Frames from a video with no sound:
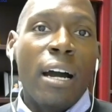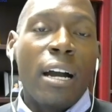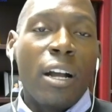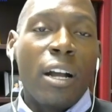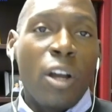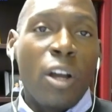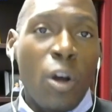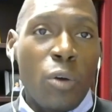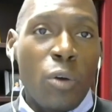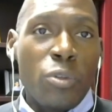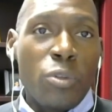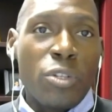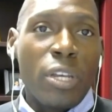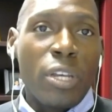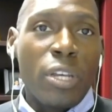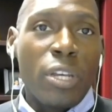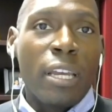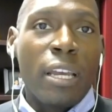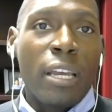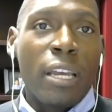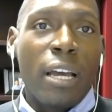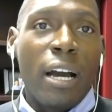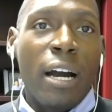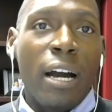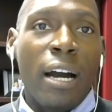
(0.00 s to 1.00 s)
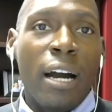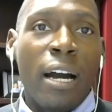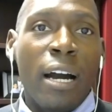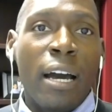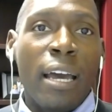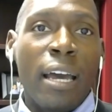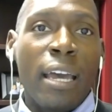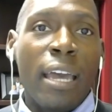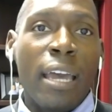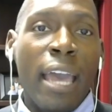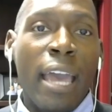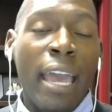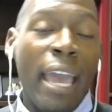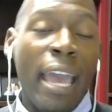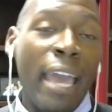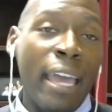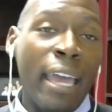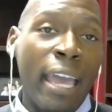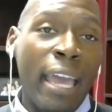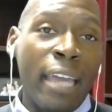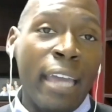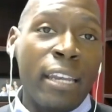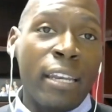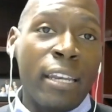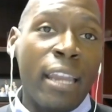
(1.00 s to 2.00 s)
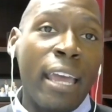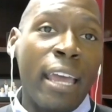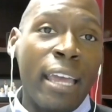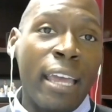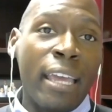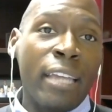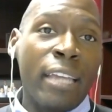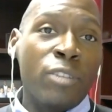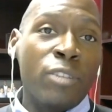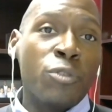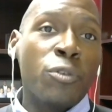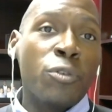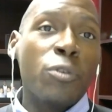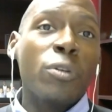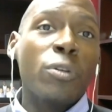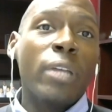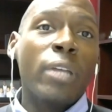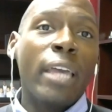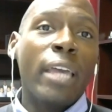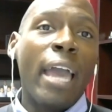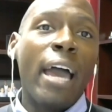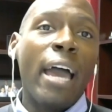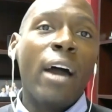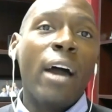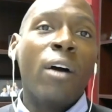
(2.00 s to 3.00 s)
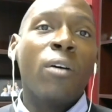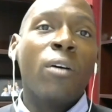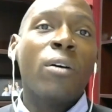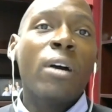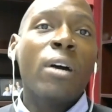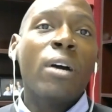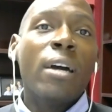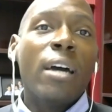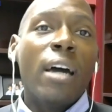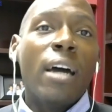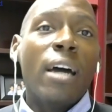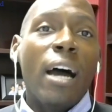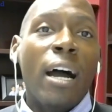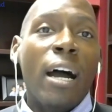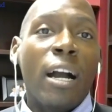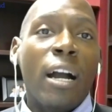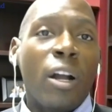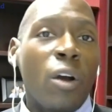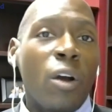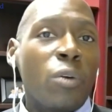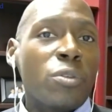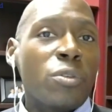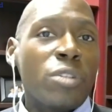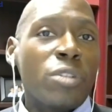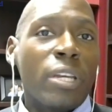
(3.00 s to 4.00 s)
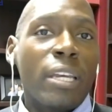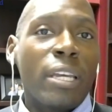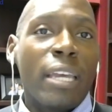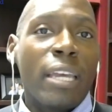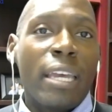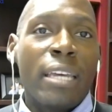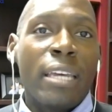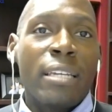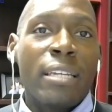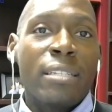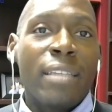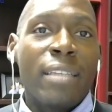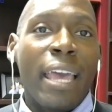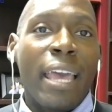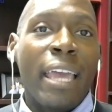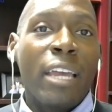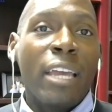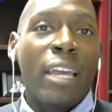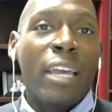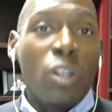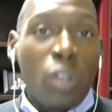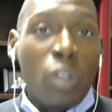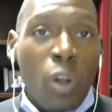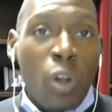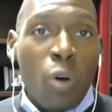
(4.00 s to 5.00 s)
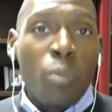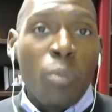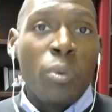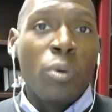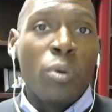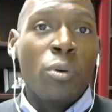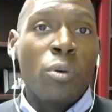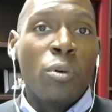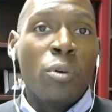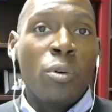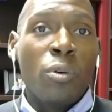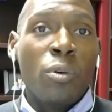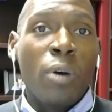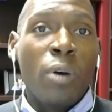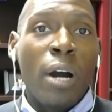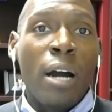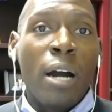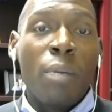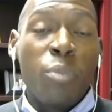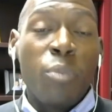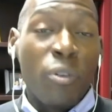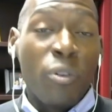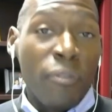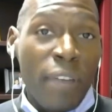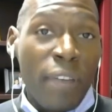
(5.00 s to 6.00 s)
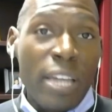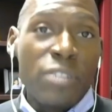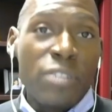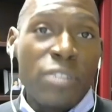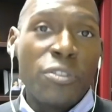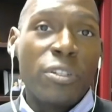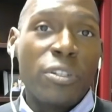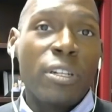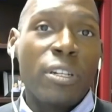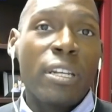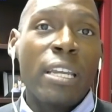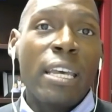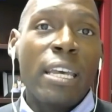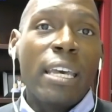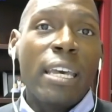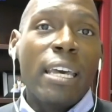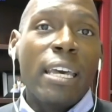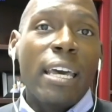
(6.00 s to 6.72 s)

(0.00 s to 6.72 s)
coaching, and truly how coaching is a global profession.